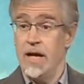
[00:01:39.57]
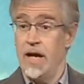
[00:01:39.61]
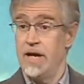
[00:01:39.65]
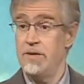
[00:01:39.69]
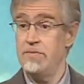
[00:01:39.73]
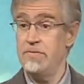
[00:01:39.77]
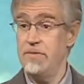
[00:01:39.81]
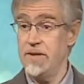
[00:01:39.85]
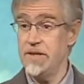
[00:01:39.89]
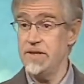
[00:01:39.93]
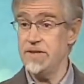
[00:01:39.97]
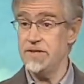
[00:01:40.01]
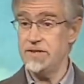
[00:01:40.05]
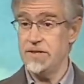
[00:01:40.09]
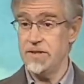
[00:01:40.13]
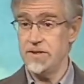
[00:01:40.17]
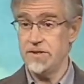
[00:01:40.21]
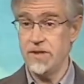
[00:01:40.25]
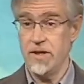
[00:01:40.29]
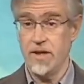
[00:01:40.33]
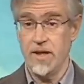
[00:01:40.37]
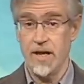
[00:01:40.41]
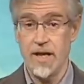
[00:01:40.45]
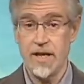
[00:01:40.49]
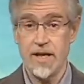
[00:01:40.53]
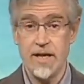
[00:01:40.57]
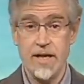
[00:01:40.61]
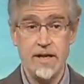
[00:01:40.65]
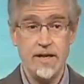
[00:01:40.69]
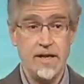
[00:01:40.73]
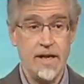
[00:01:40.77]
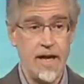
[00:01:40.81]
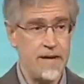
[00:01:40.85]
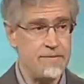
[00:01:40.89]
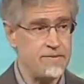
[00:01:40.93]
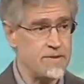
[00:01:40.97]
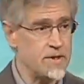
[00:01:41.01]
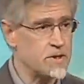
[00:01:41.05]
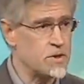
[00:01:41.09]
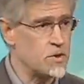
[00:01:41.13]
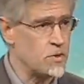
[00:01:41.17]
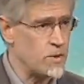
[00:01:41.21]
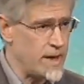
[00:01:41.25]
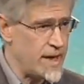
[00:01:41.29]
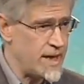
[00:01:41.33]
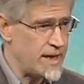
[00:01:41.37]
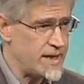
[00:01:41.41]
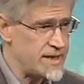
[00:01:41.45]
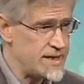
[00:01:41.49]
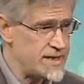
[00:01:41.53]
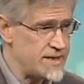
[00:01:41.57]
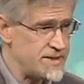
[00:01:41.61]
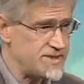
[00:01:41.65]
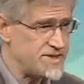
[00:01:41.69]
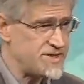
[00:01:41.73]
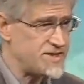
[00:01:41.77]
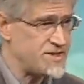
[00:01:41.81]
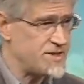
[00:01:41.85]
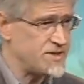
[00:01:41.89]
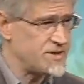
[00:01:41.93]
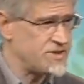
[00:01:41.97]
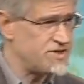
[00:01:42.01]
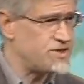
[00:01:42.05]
I finished the talk, and the grannies